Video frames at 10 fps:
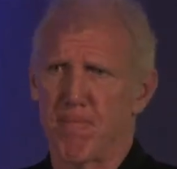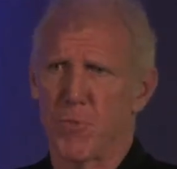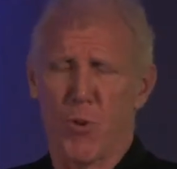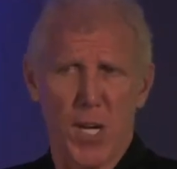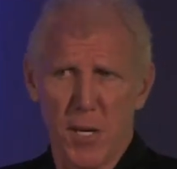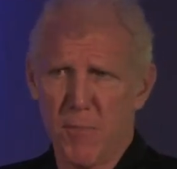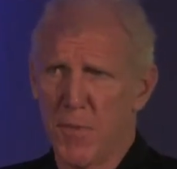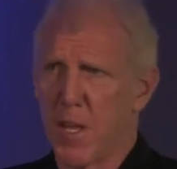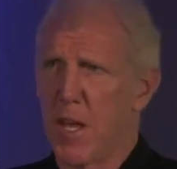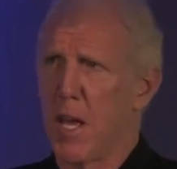greedy,
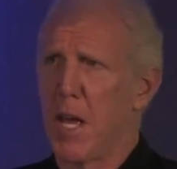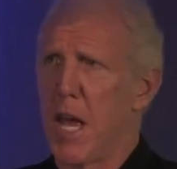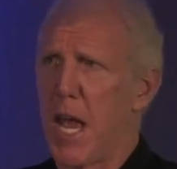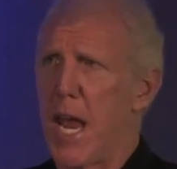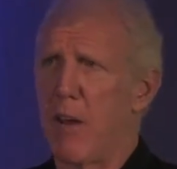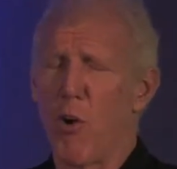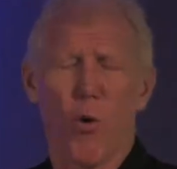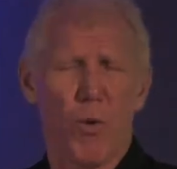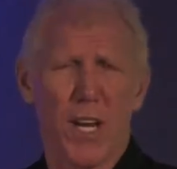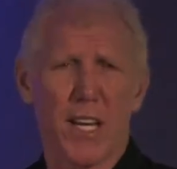and don't
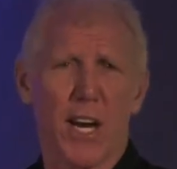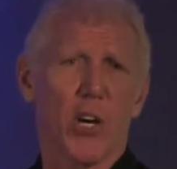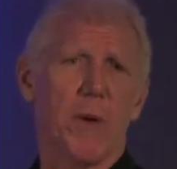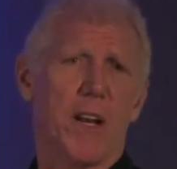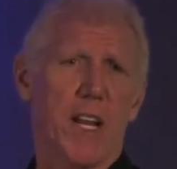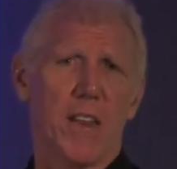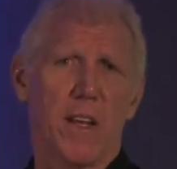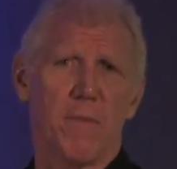really care about anything,